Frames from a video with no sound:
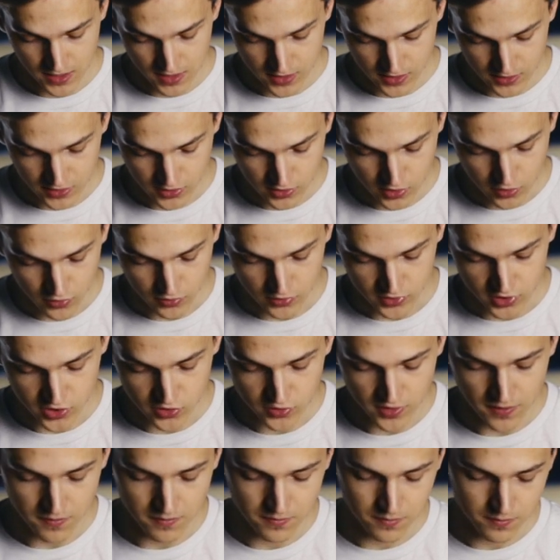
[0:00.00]
So
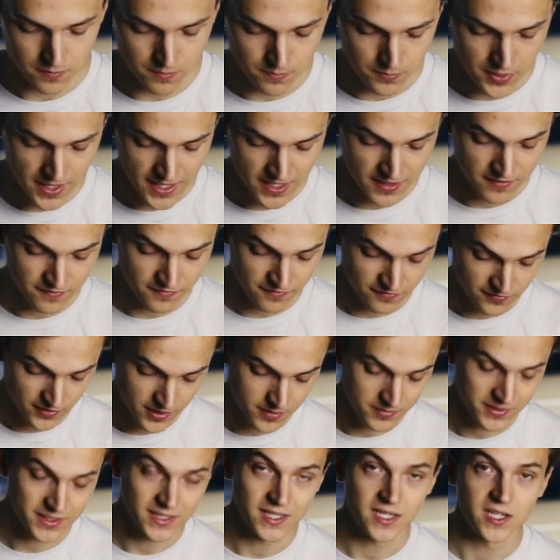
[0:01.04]
strip paint
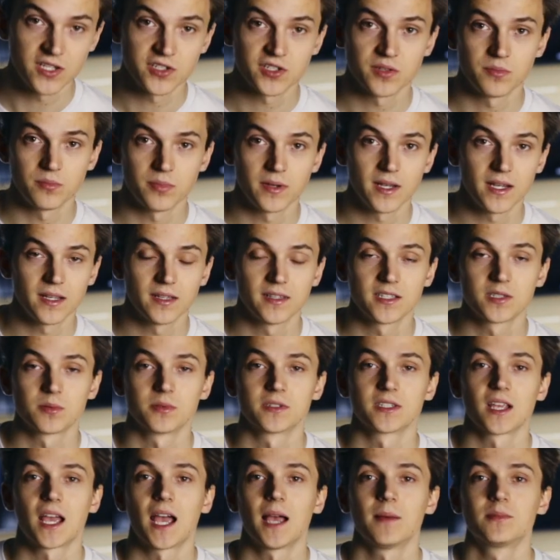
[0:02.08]
from the engine bay. This
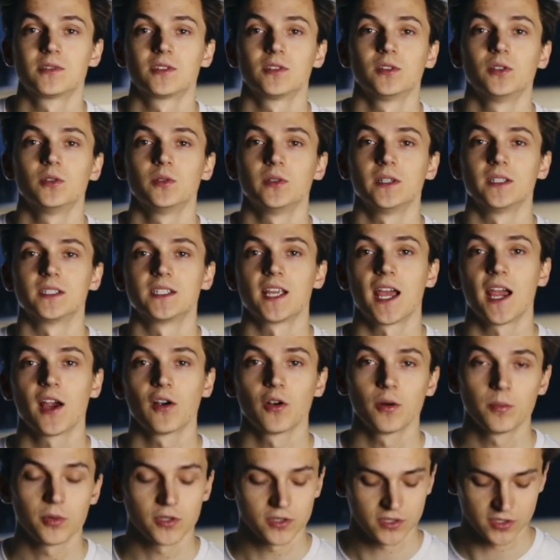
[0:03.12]
was absolutely
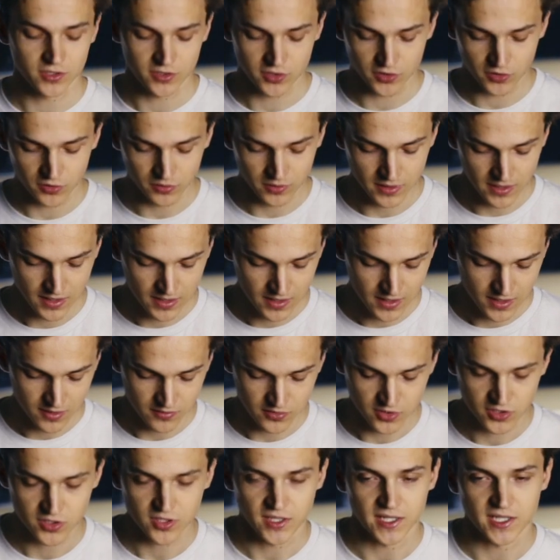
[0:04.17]
terrible to do. It
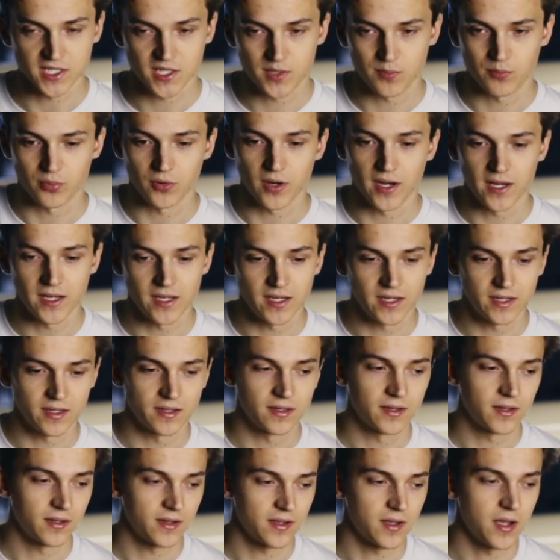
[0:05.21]
was just like
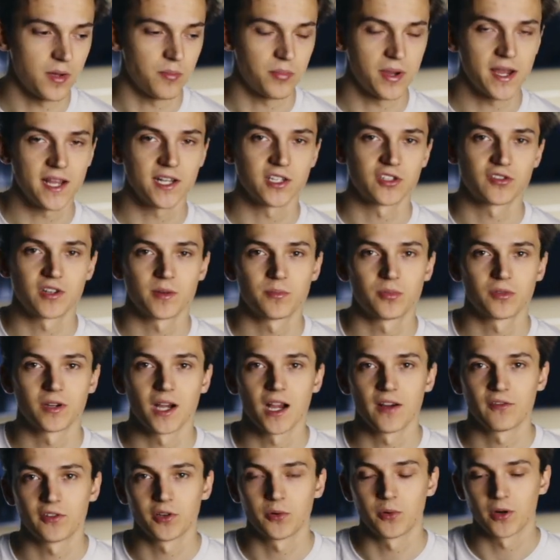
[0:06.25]
spraying paint stripper
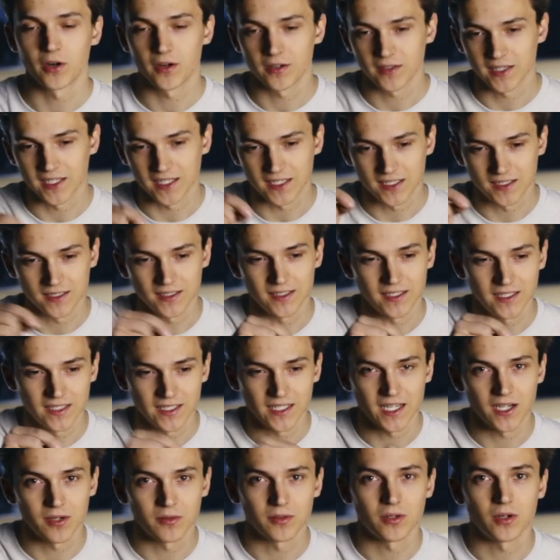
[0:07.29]
everywhere and like
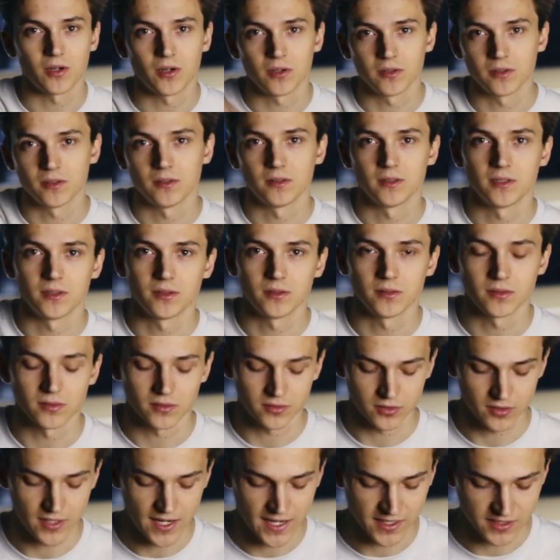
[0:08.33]
cleaning out all the little
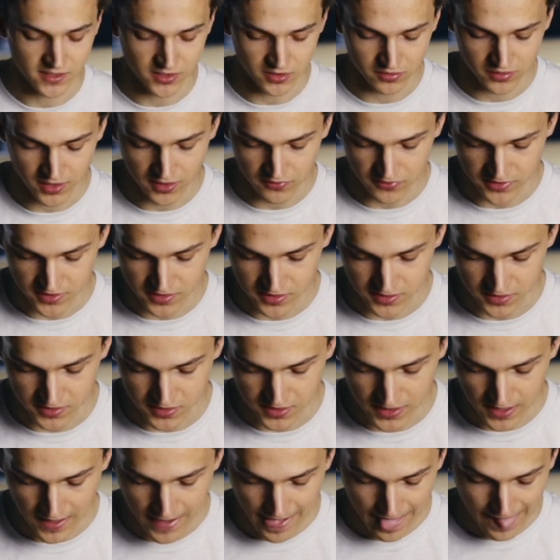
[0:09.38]
cracks and
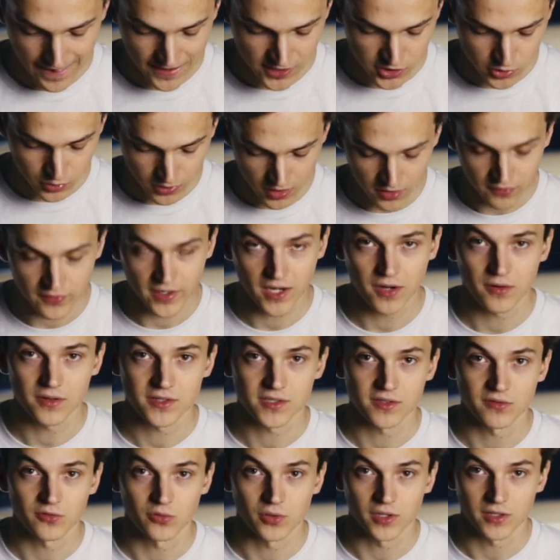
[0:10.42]
crevices. 12
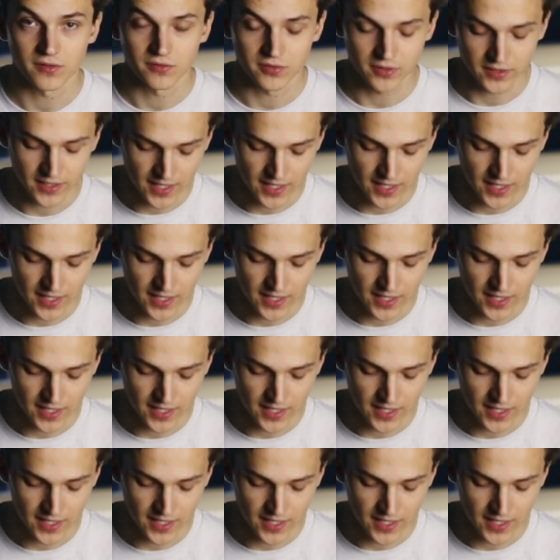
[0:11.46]
hours of work for